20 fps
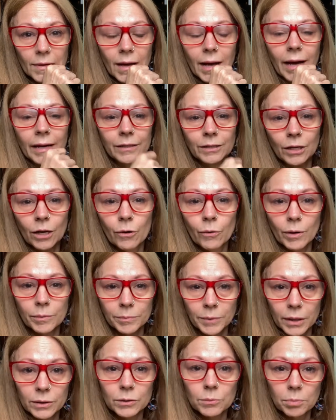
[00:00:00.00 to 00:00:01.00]
I know I'm
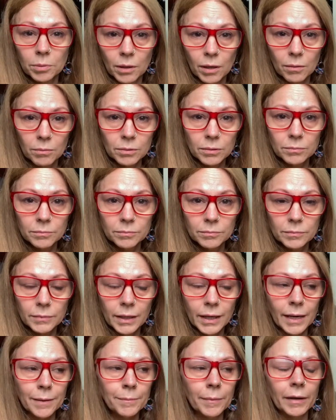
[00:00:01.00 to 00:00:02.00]
not the problem.
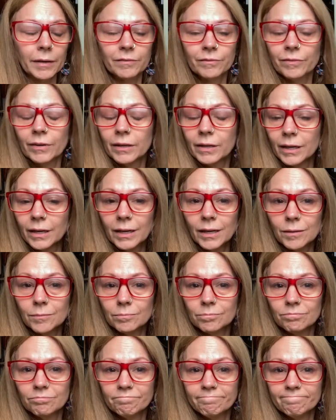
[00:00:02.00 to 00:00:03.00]
I might fuck
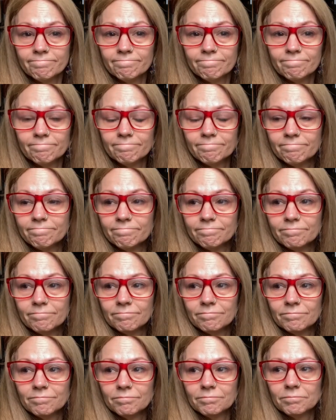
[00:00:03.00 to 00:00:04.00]
up
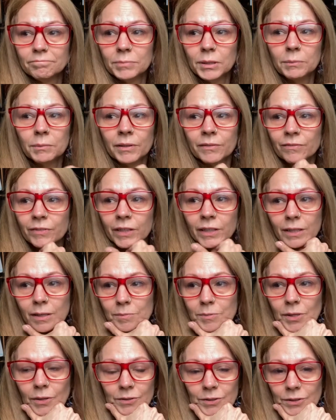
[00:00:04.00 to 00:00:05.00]
but my fuck
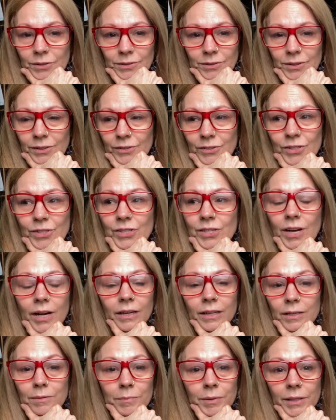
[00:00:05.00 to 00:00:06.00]
ups aren't, they're just not
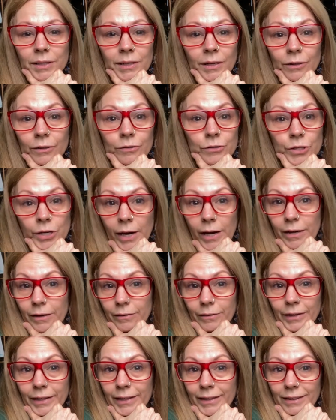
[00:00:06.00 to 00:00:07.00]
going to be earth
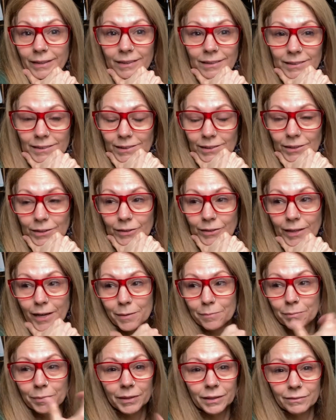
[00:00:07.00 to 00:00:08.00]
shattering or
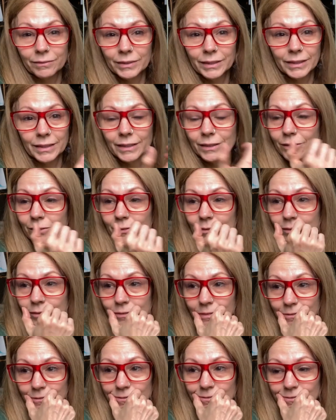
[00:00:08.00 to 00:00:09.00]
that big of a deal.
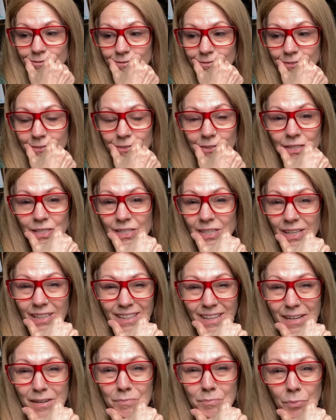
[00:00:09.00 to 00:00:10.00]
They're just not
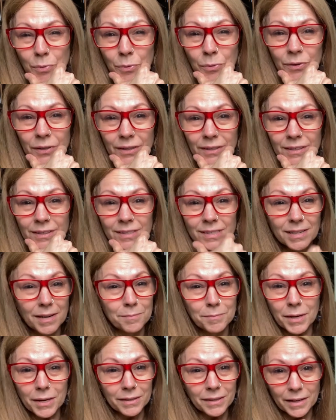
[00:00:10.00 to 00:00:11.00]
that important because
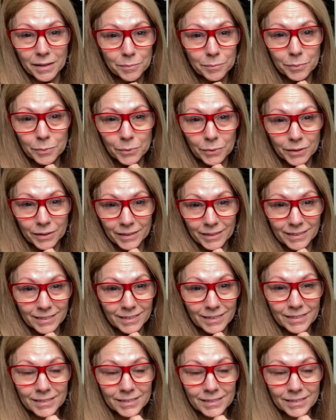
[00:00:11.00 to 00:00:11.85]
I'm not that important.